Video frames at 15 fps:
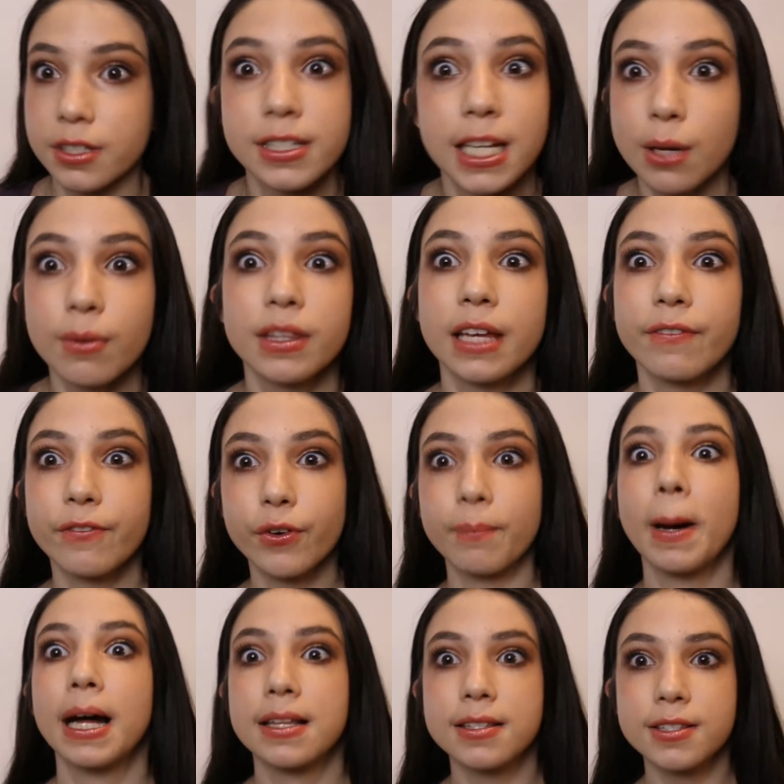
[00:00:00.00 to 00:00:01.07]
stick with it for
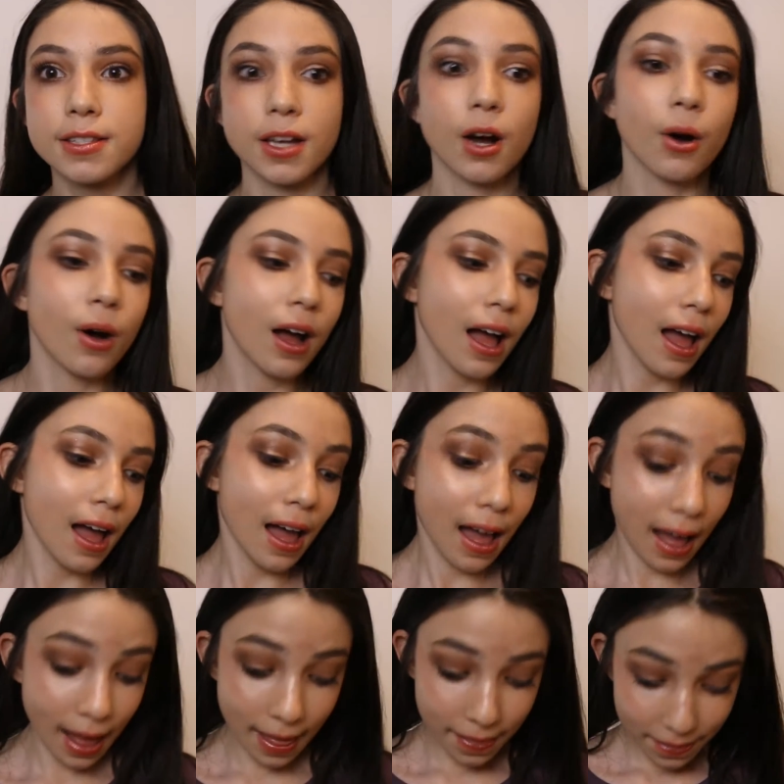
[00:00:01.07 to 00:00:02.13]
months. So
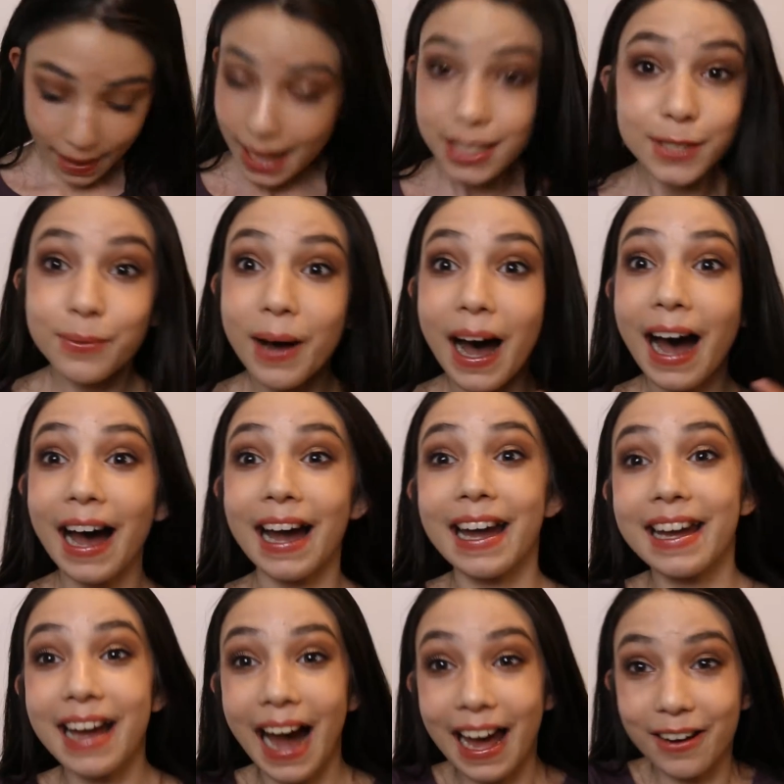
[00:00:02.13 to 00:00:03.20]
that's
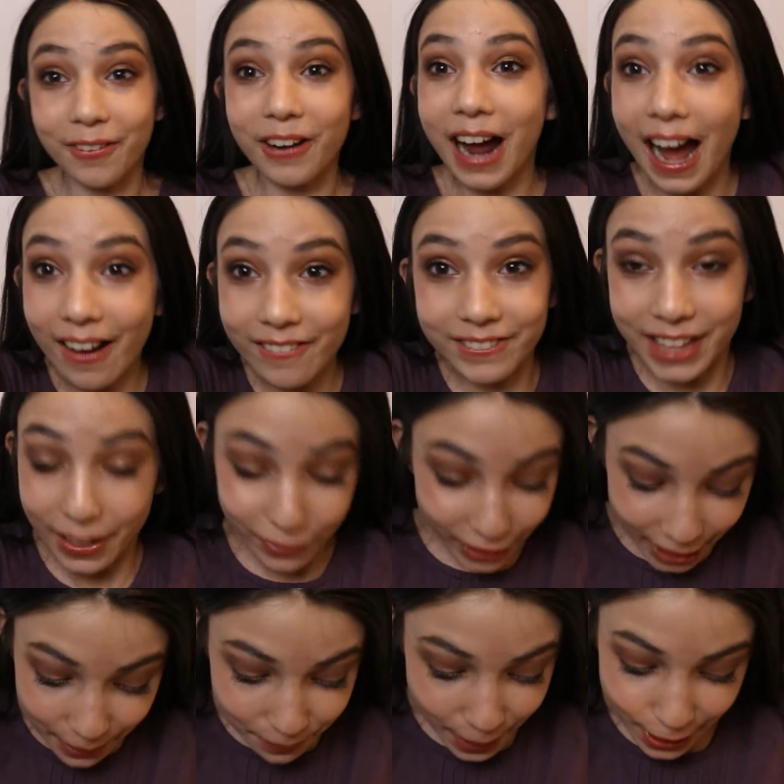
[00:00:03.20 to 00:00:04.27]
why I never
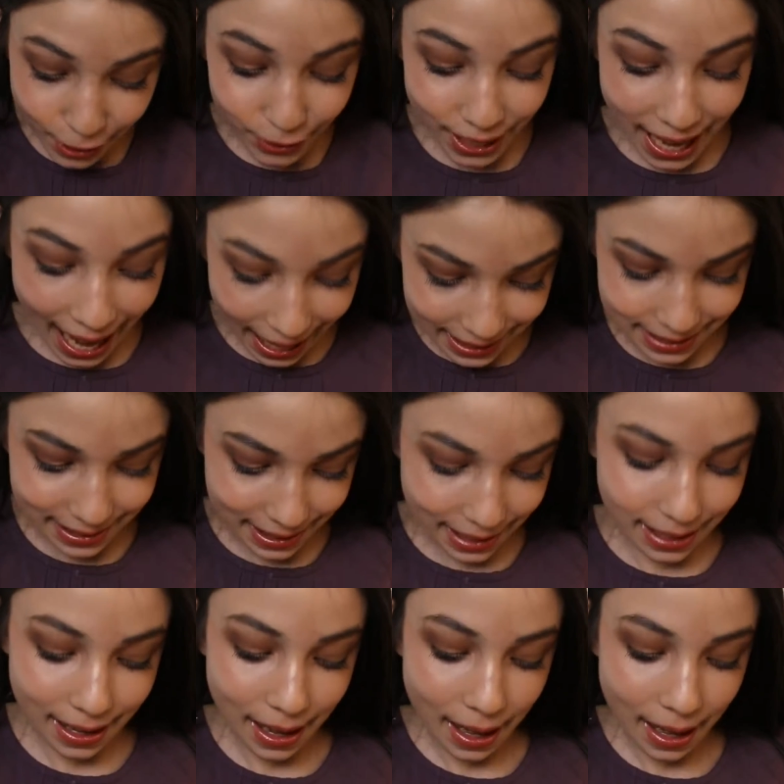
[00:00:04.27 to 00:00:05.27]
hit pan on anything.